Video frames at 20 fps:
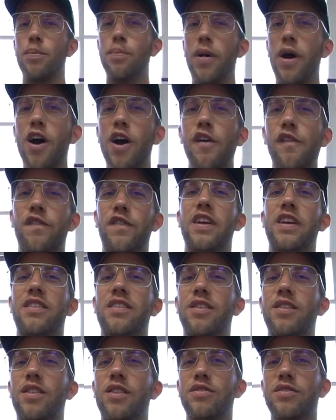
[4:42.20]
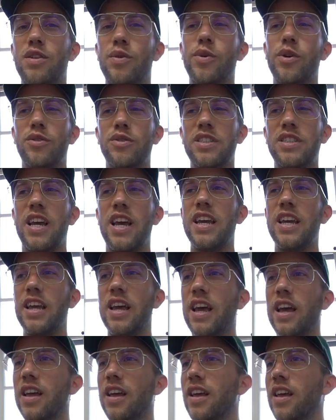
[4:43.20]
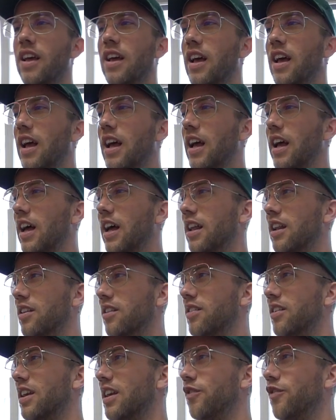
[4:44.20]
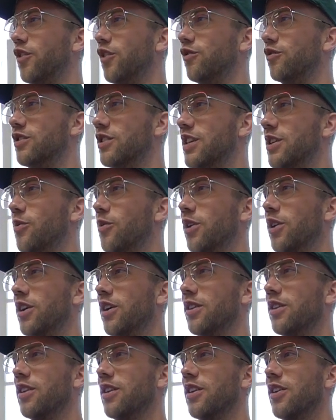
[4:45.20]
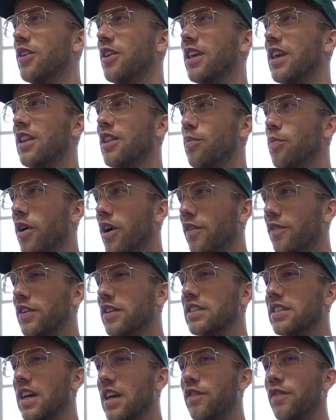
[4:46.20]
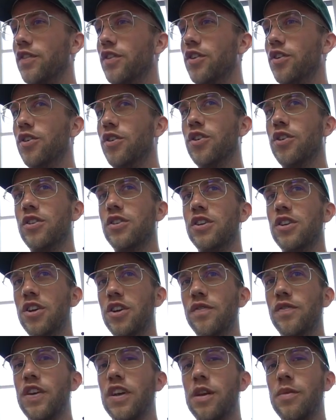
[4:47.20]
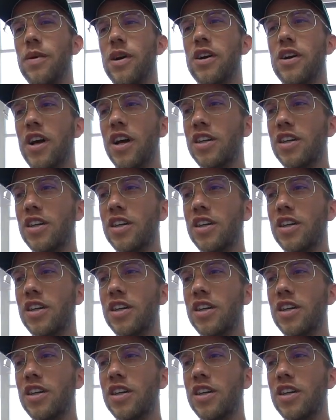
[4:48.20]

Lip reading: the perfect three-wheel skate yet, and if you really want to get the perfect skate for you, you can think about